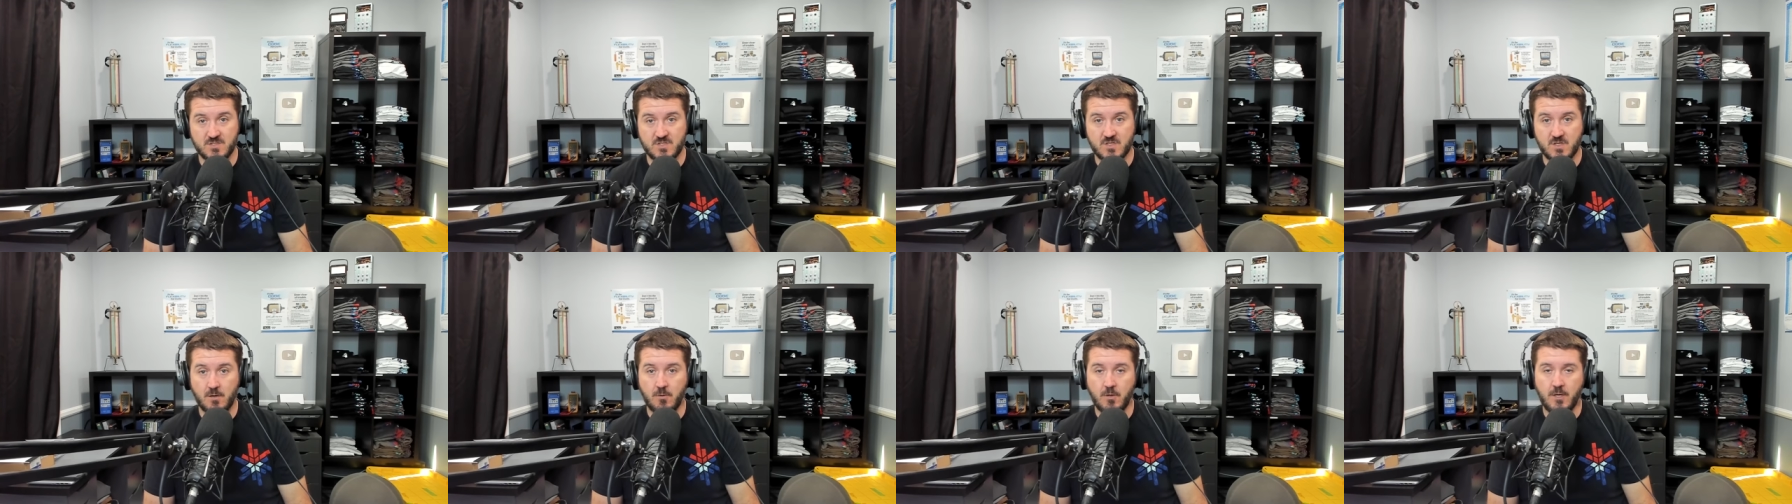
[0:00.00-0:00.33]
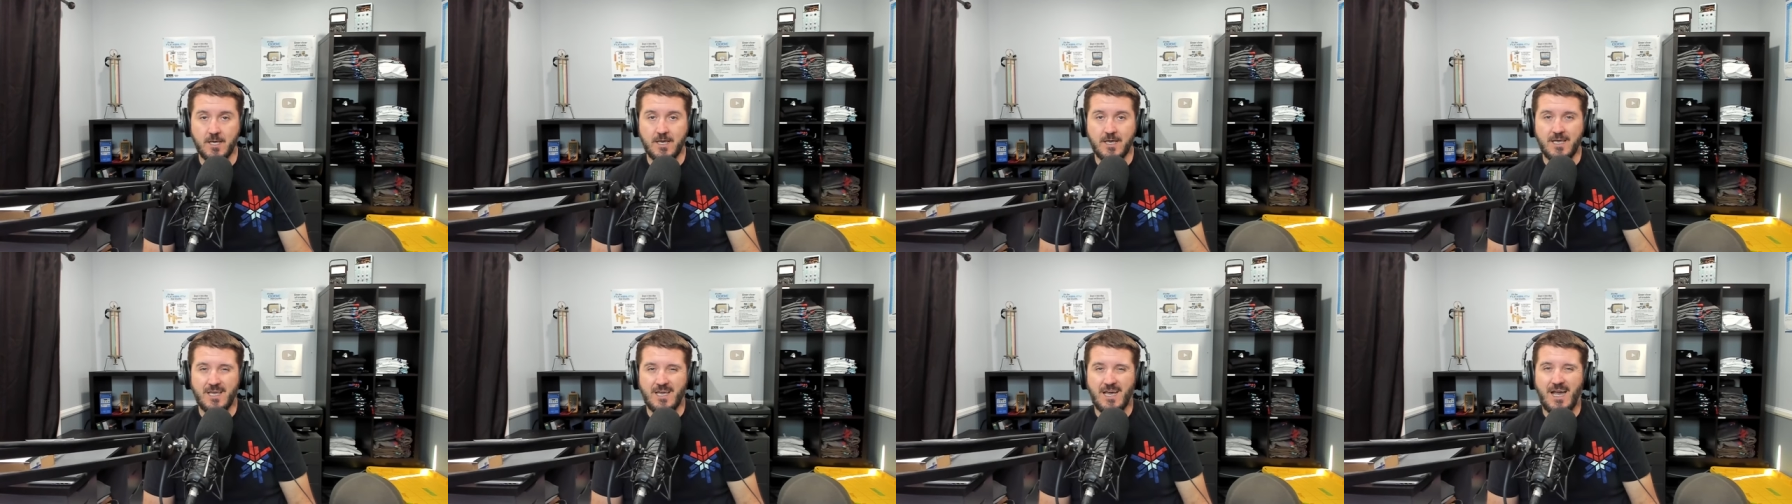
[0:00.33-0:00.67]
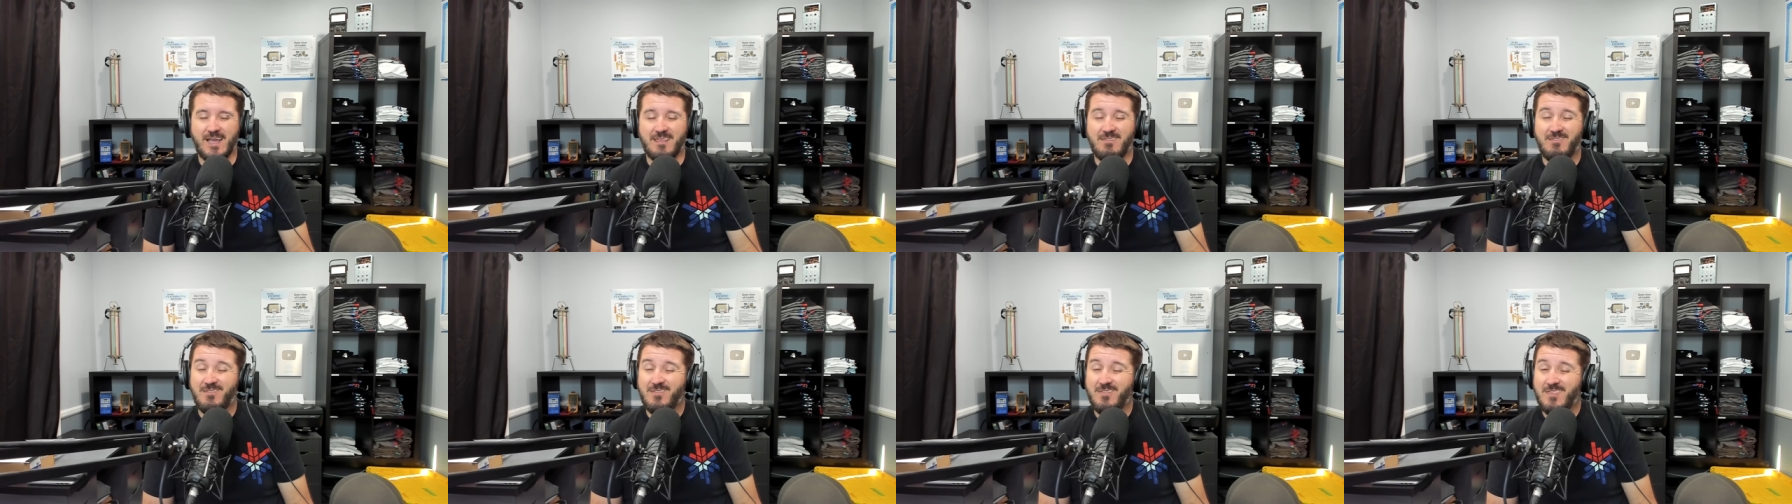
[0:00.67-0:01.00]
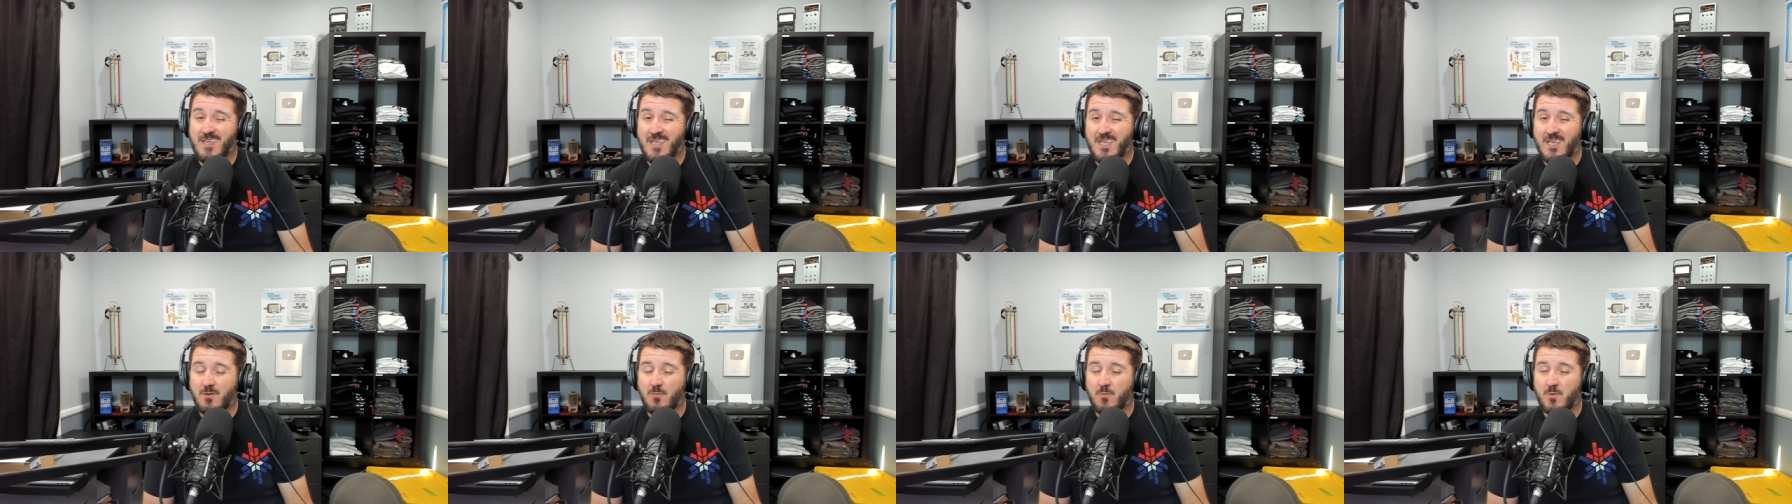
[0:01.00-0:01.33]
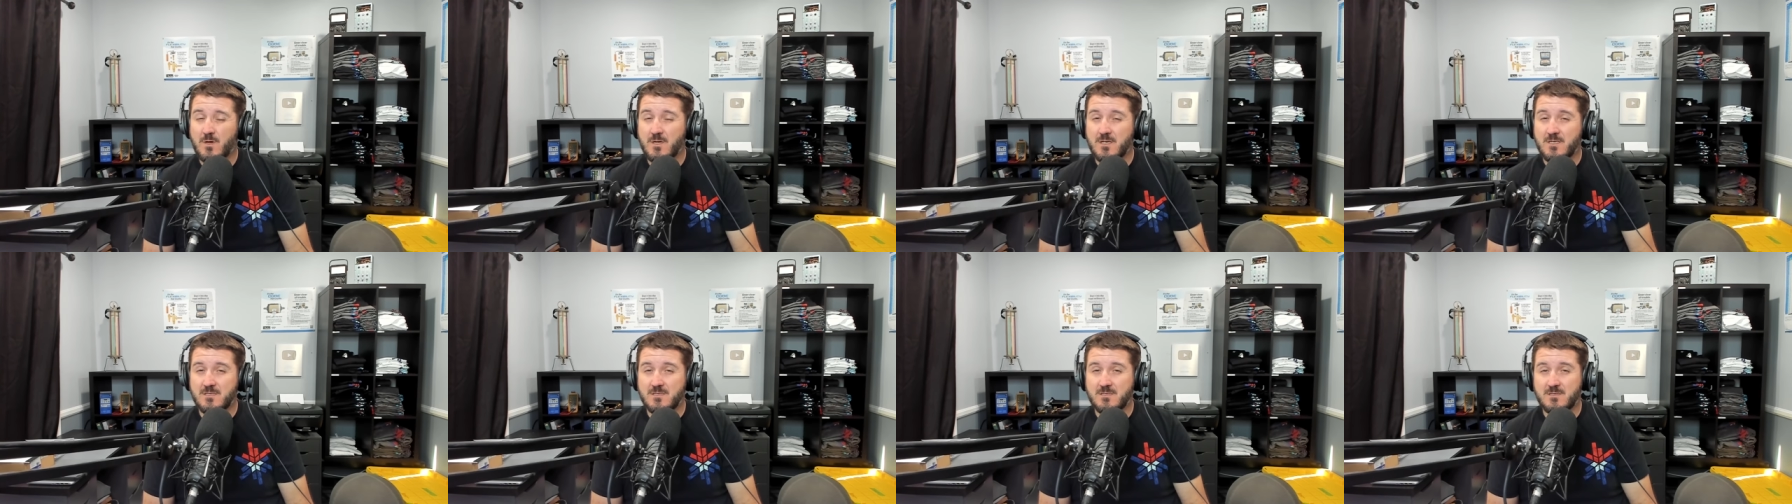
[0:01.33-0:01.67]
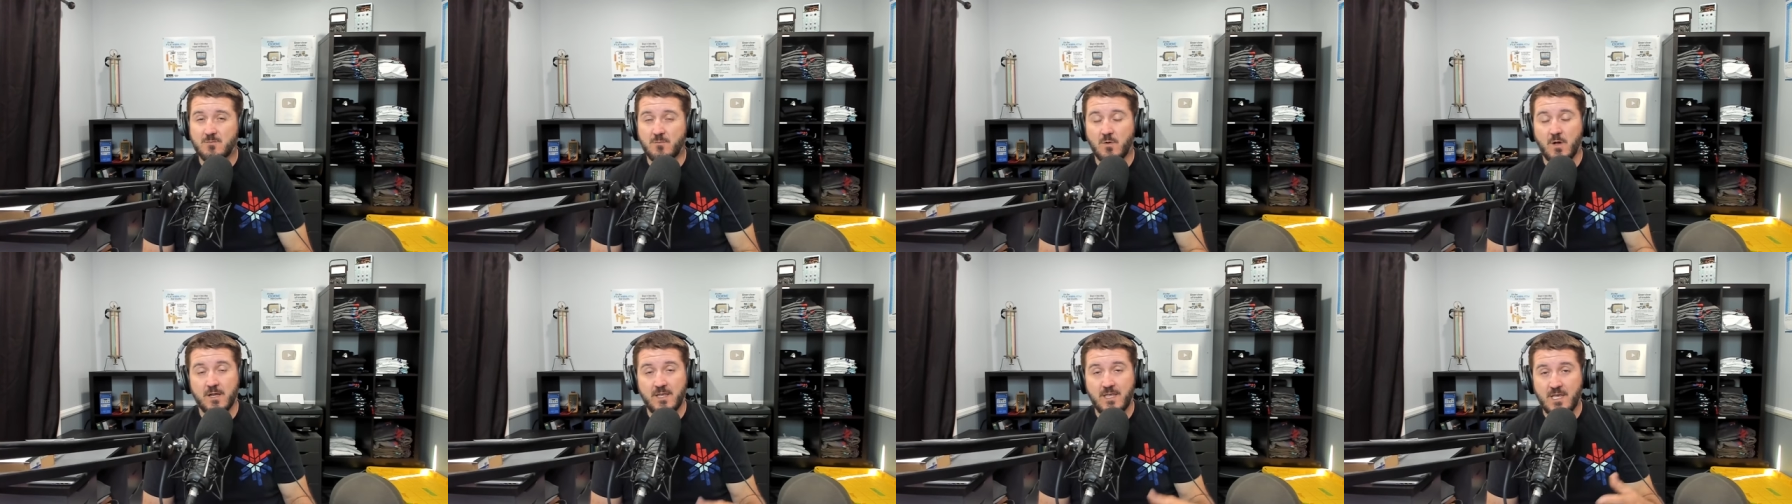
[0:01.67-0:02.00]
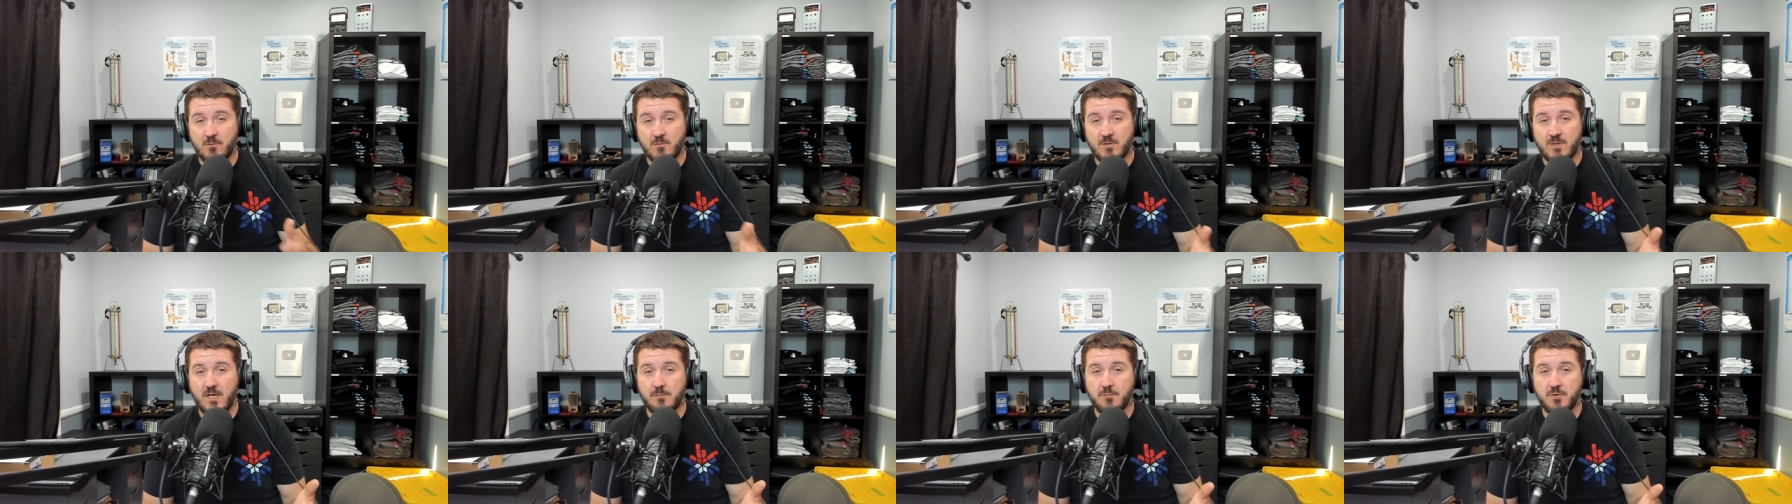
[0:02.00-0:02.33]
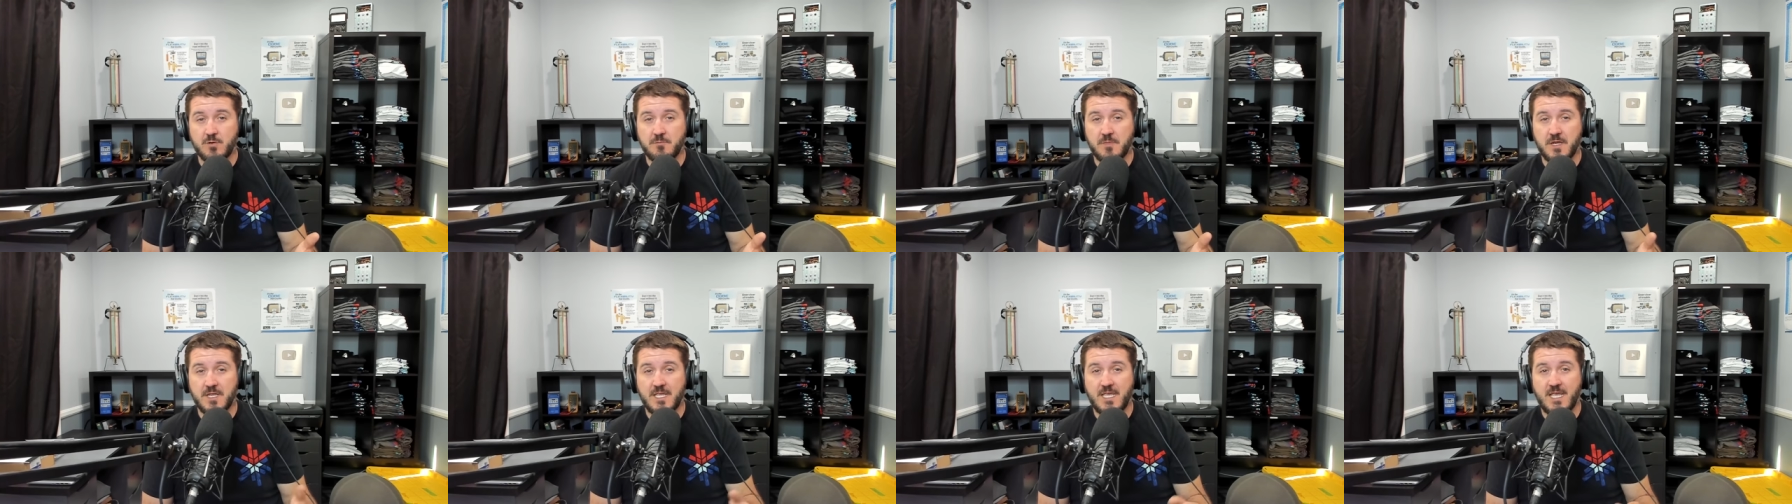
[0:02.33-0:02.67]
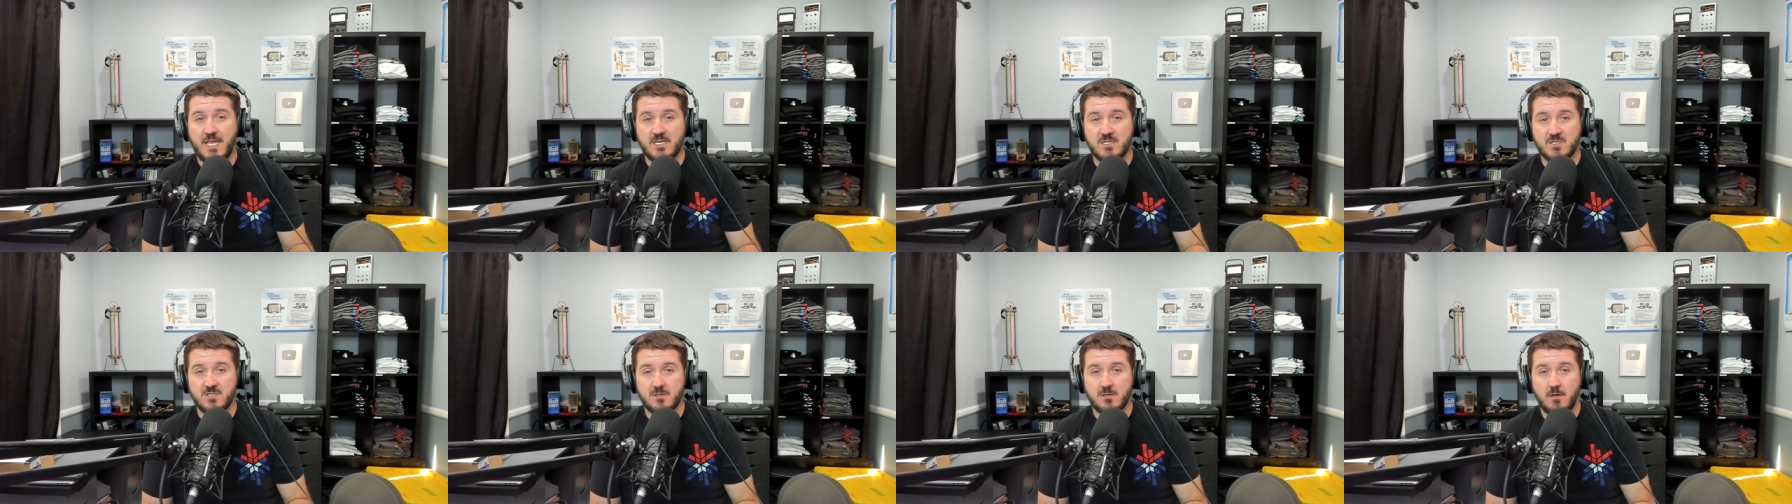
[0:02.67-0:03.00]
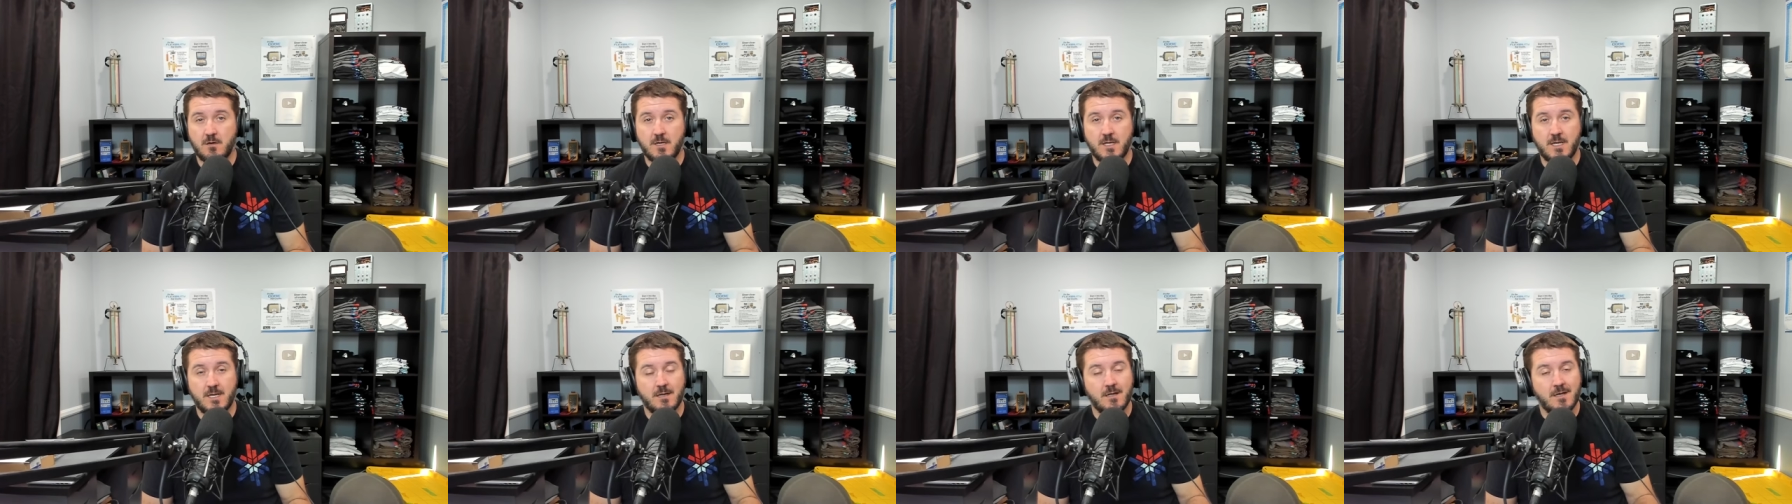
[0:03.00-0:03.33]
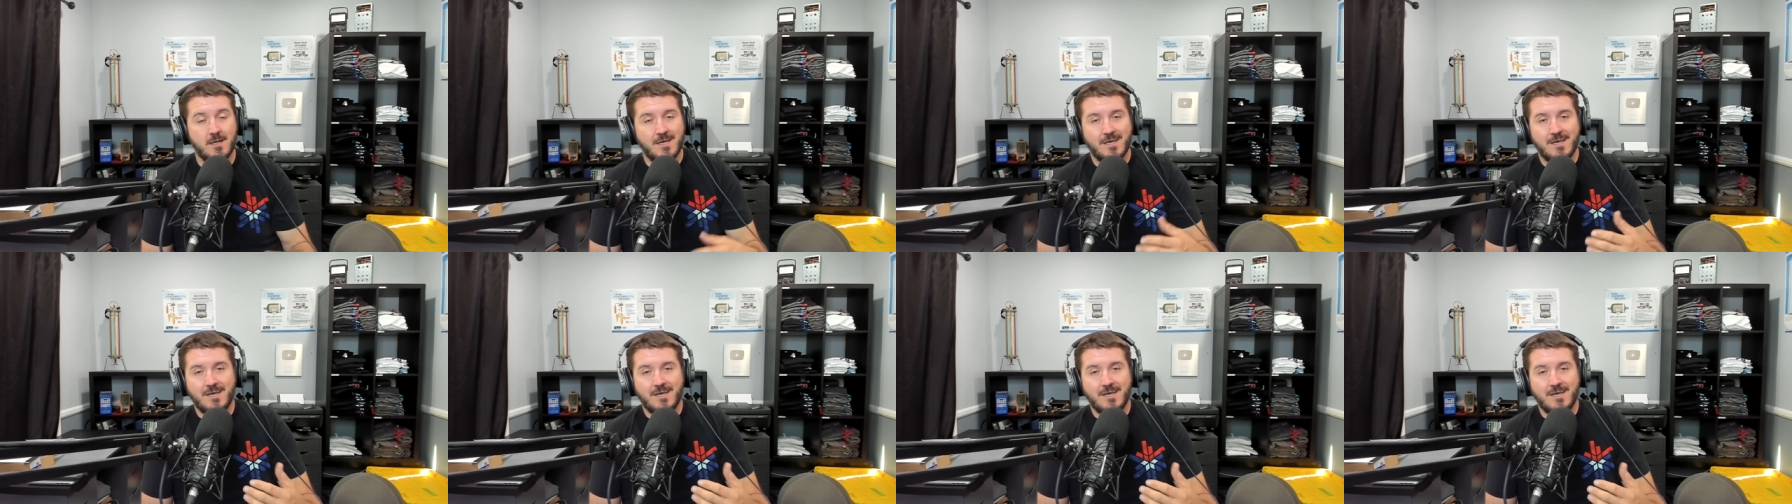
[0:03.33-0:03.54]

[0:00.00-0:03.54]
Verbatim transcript: So I think it was, again, without putting my gauges on it,